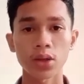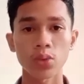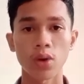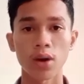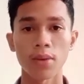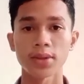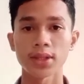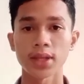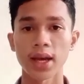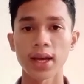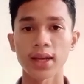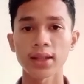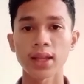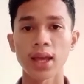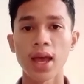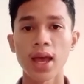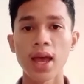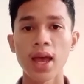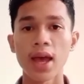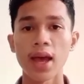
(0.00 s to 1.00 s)
website
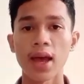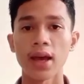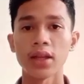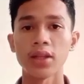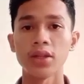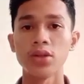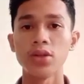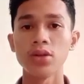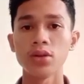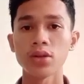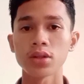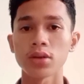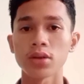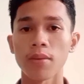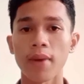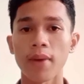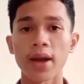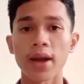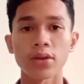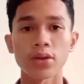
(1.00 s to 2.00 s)
and used
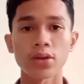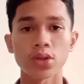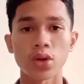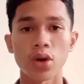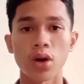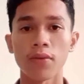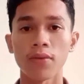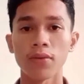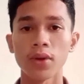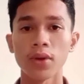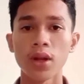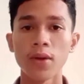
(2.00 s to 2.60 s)
Microsoft